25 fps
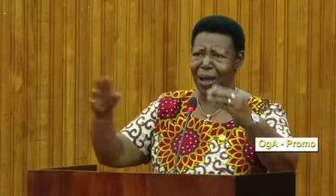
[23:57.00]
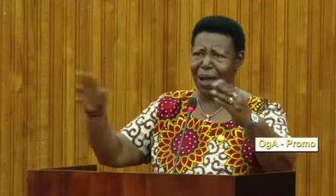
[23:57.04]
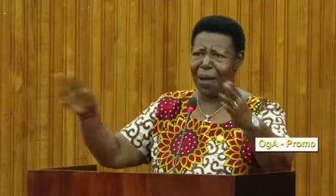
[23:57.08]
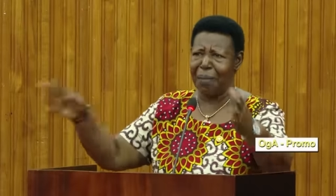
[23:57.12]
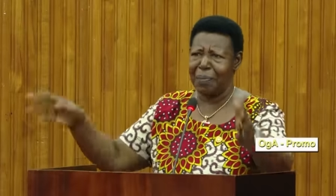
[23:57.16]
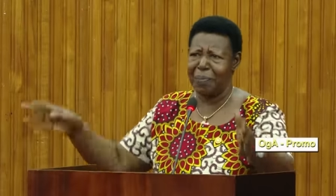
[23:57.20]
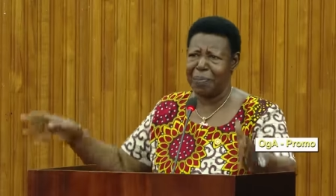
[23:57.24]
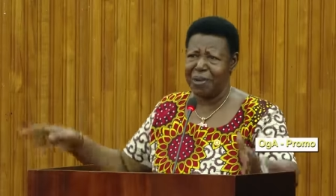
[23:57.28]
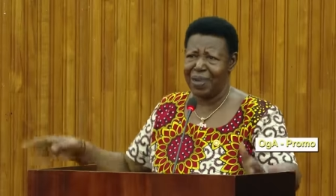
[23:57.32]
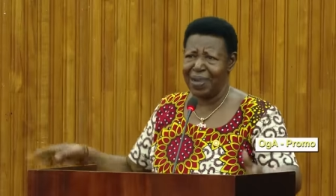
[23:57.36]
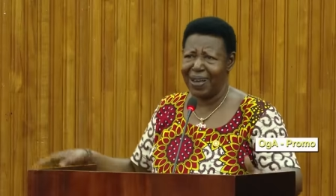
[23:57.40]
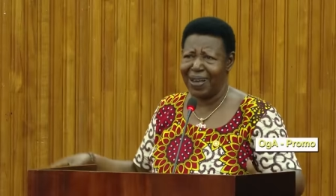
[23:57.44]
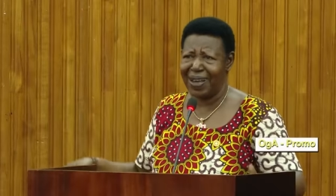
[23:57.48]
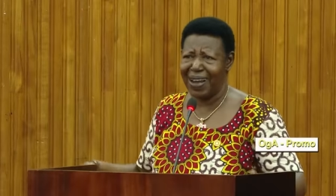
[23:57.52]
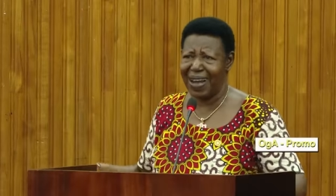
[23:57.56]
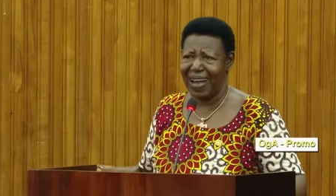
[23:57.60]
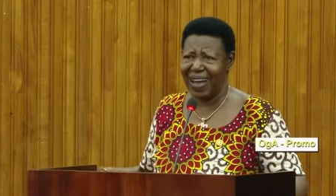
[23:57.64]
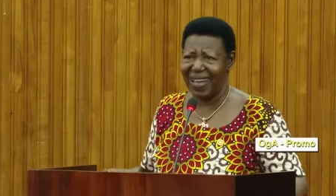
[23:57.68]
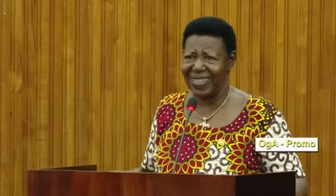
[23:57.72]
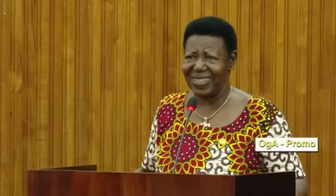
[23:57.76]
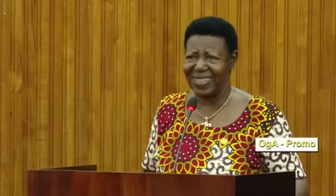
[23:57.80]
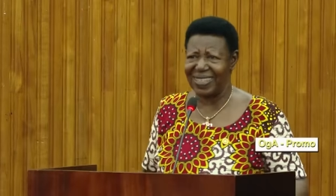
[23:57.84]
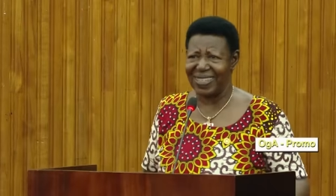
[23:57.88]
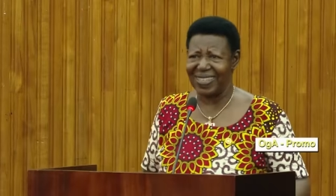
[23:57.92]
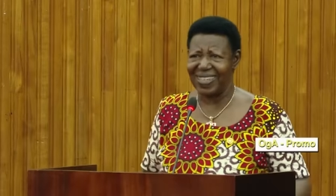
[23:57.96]
grabbing
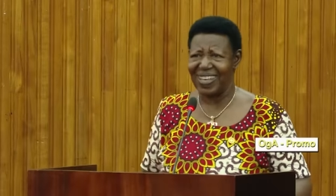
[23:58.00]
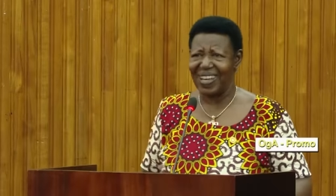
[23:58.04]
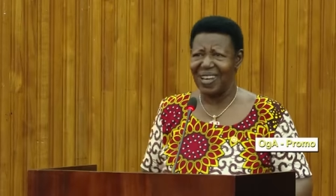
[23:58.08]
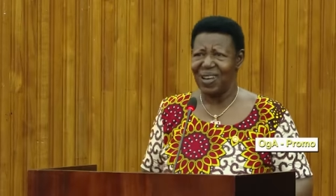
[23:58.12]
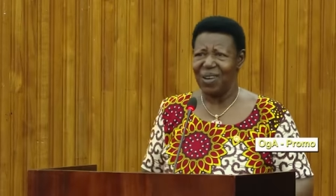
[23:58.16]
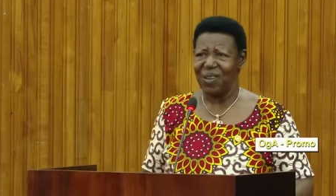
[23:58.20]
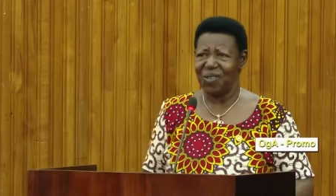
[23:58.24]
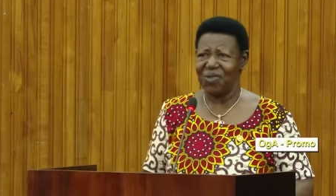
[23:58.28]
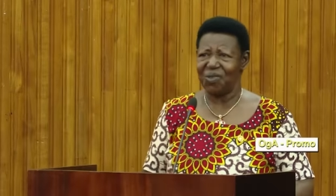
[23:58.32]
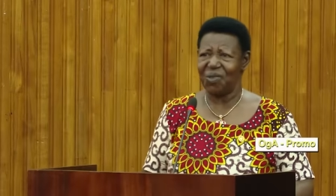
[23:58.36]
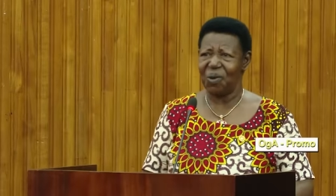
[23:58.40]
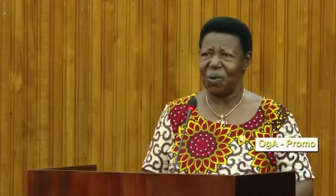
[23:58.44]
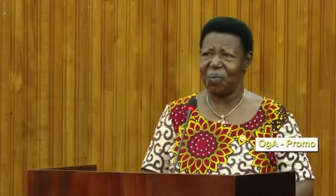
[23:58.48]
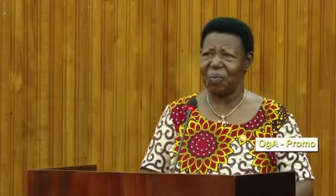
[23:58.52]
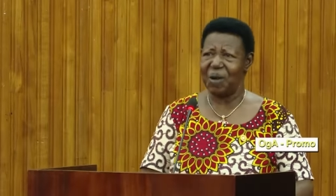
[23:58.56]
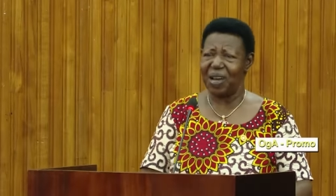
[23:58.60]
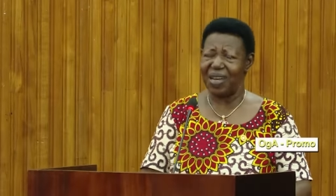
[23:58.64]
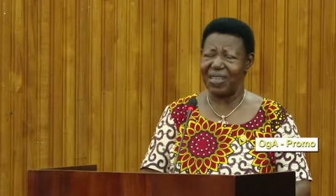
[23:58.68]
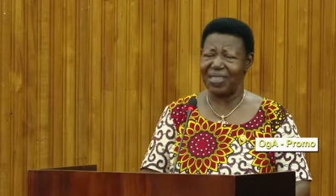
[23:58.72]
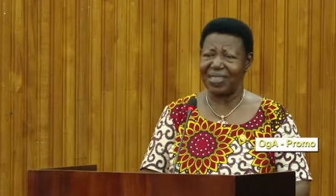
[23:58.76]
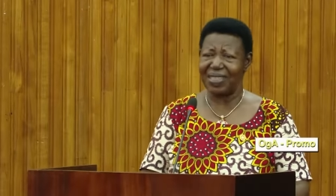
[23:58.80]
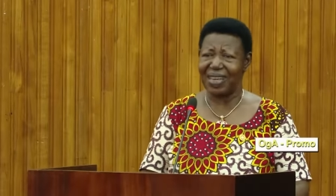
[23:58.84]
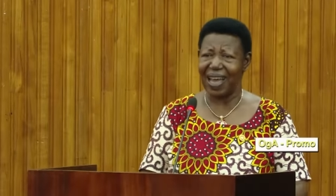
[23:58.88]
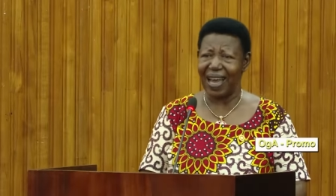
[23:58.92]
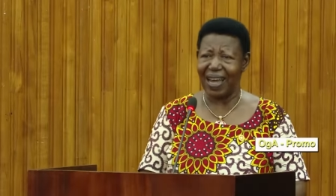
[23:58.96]
us. So,
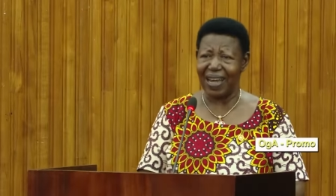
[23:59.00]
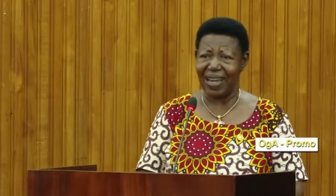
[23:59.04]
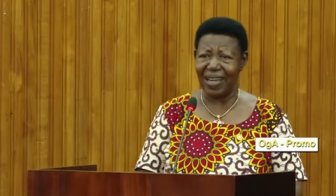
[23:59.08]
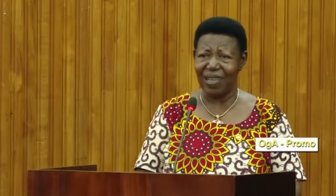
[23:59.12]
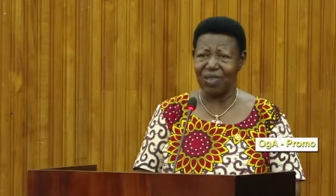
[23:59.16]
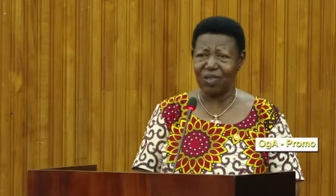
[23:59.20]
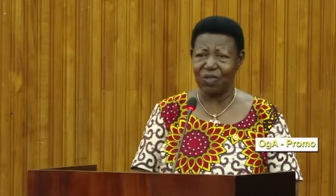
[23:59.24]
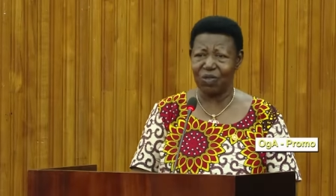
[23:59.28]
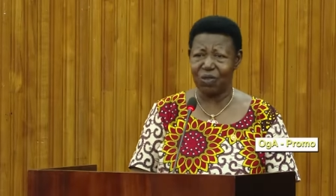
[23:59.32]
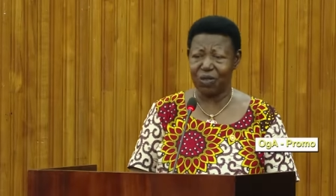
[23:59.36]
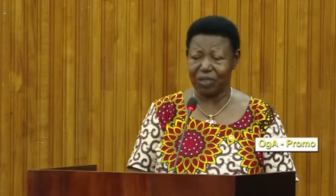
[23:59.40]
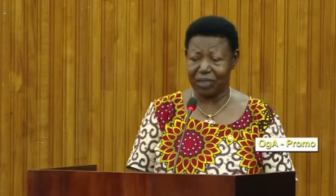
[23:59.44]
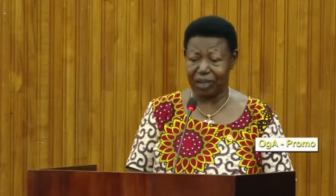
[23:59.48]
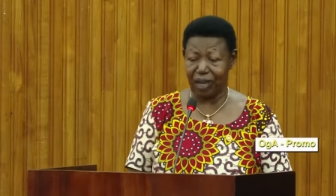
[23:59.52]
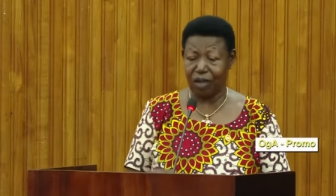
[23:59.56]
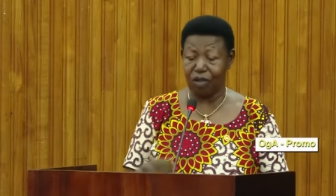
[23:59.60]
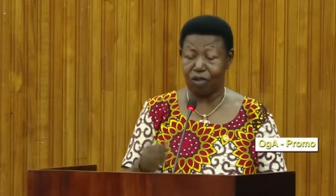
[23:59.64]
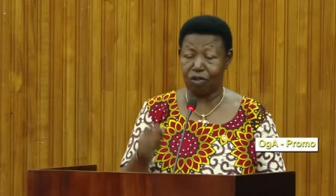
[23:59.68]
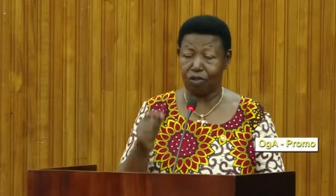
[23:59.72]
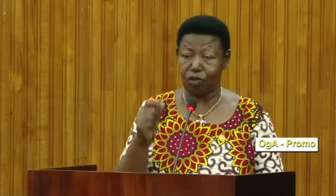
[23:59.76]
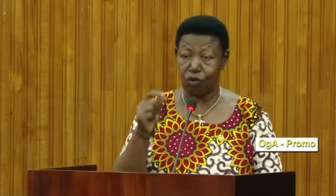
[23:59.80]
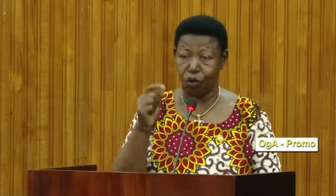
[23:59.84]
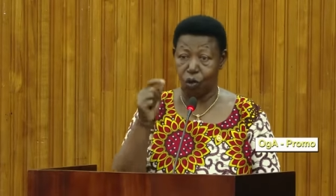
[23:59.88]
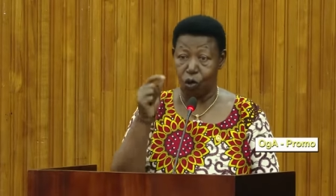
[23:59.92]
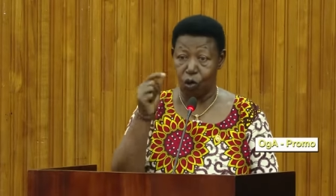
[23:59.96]
my challenge, which I
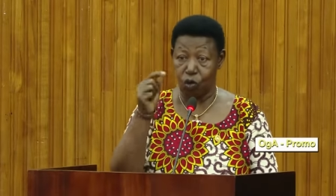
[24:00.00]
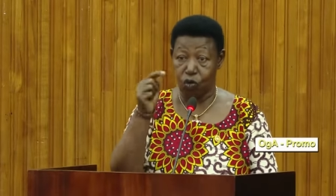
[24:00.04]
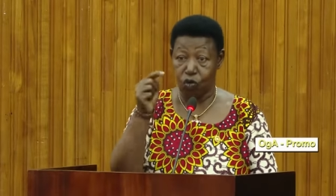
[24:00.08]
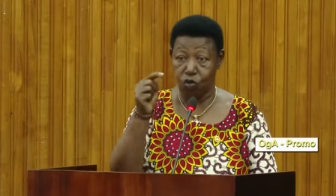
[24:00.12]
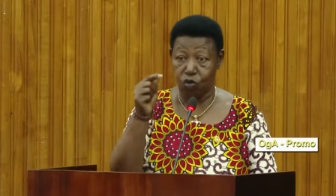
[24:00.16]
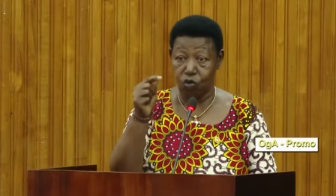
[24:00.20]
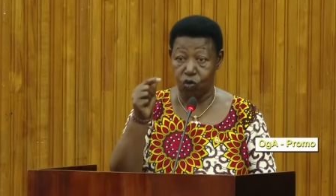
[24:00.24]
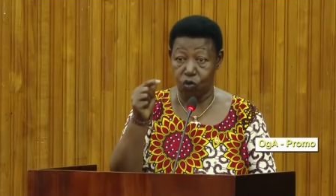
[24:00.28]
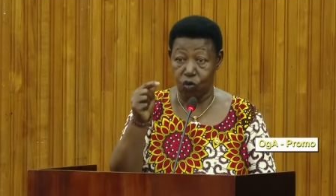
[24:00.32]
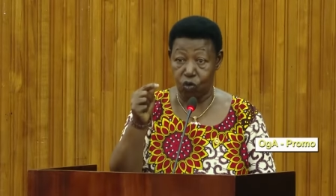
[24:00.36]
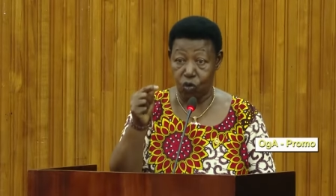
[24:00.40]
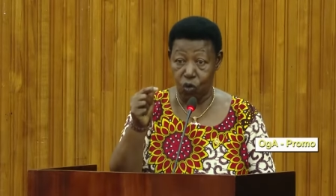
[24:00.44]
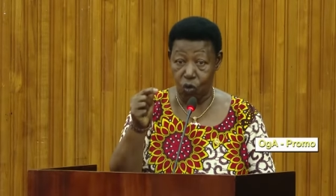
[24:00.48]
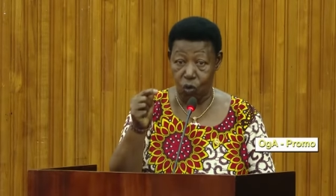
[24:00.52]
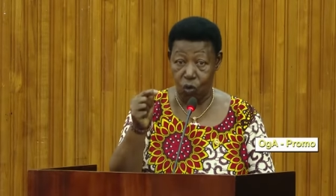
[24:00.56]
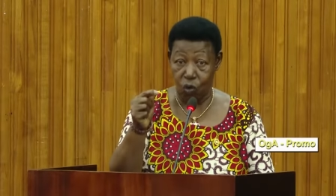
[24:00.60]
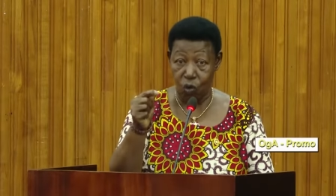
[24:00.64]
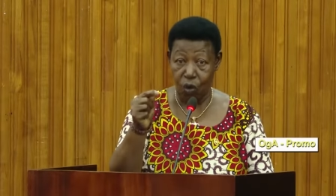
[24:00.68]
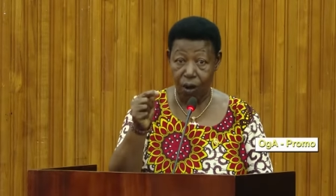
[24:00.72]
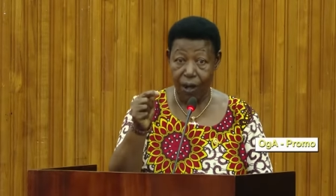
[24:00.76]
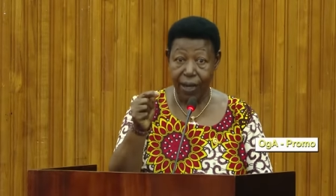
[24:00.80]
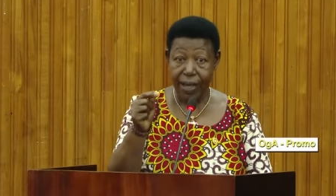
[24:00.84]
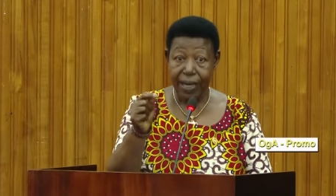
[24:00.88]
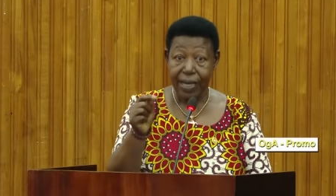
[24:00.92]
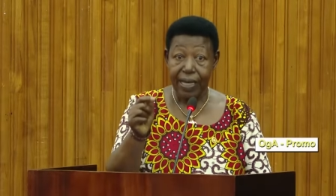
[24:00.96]
throw to
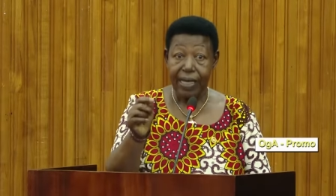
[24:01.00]
you,